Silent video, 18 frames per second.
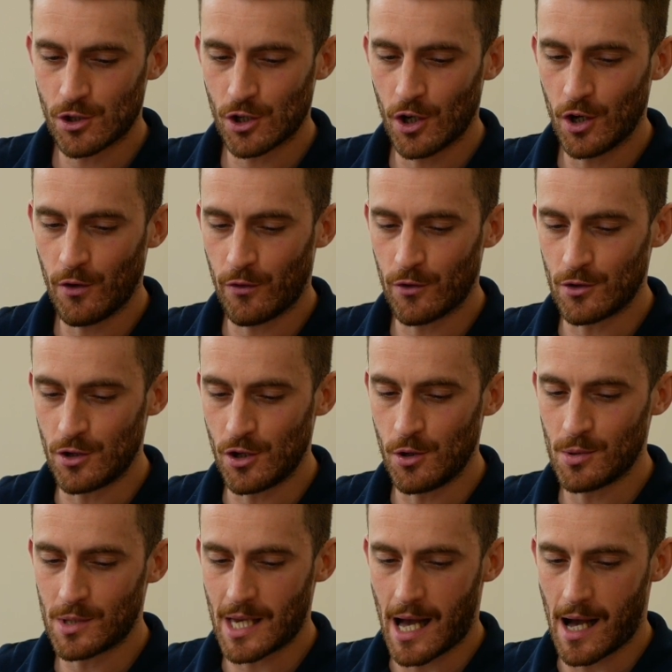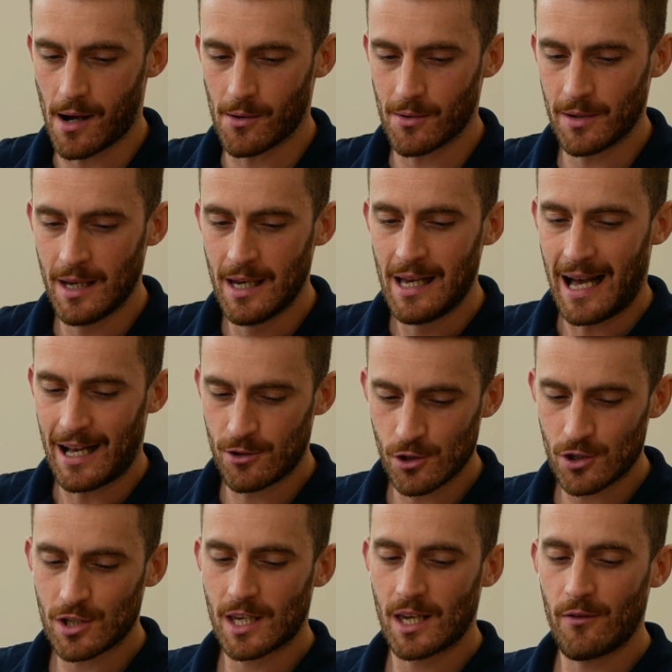Sherford Newtown. And
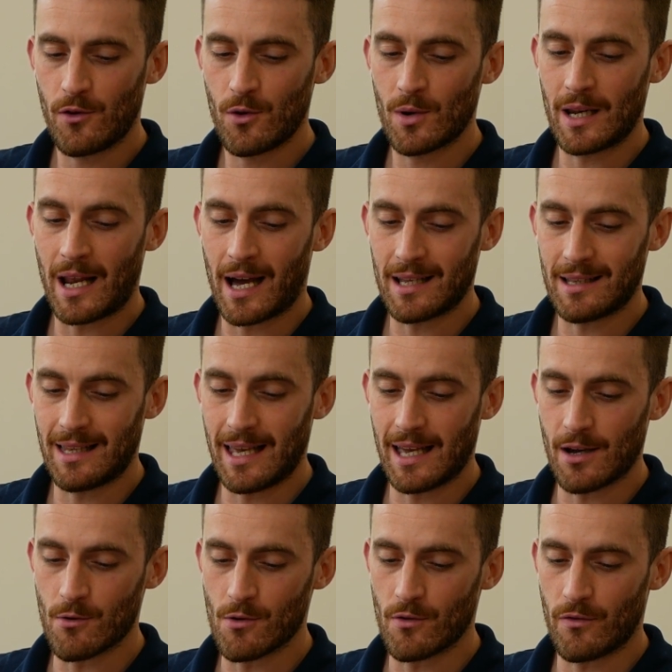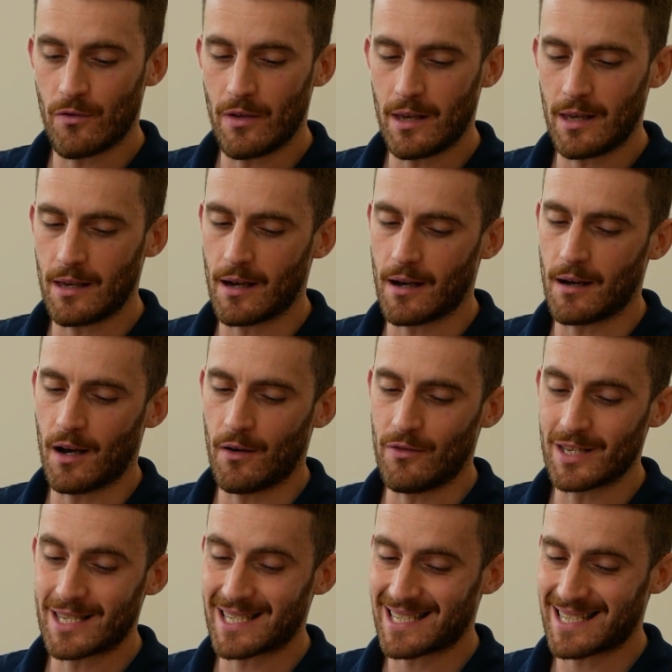just to give you an idea of
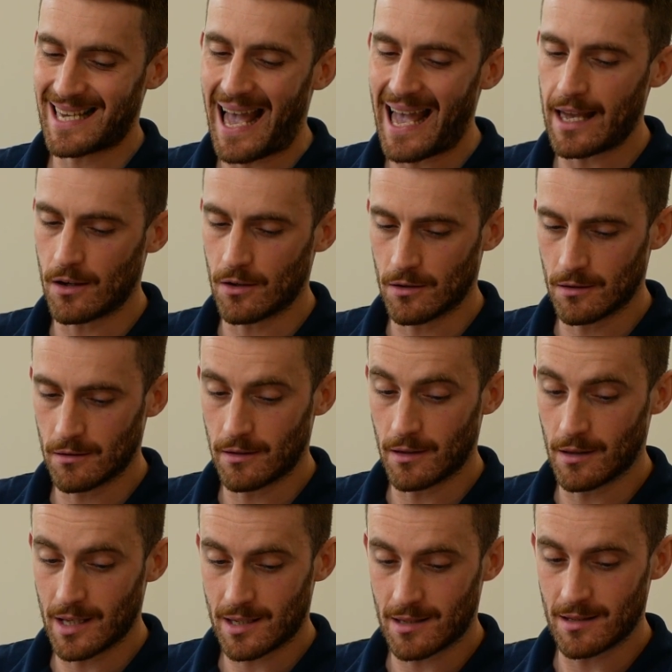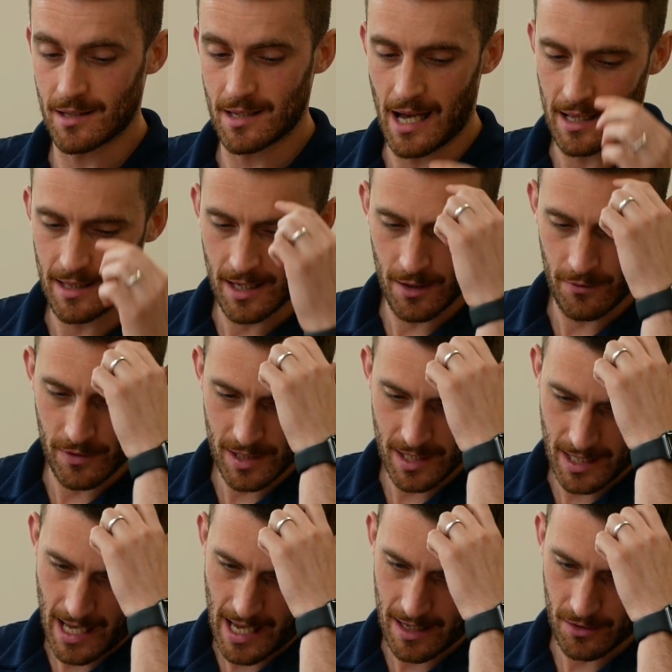the scale, the listeners, the idea of the
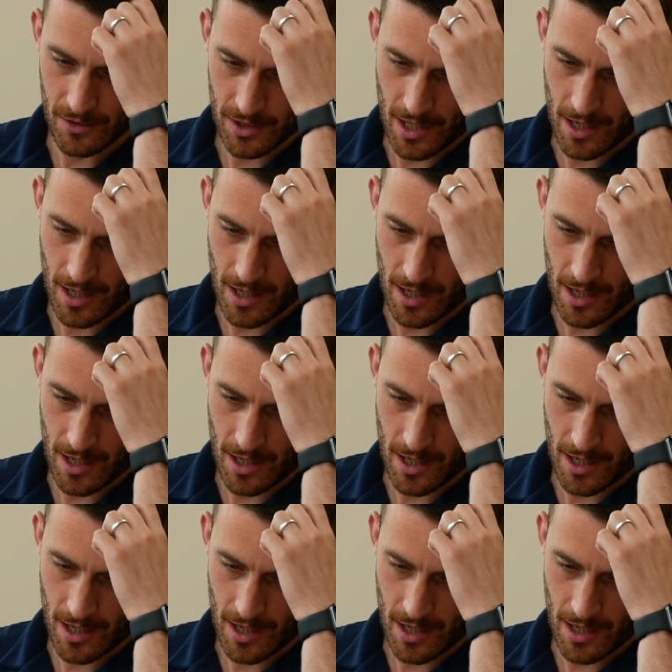scale.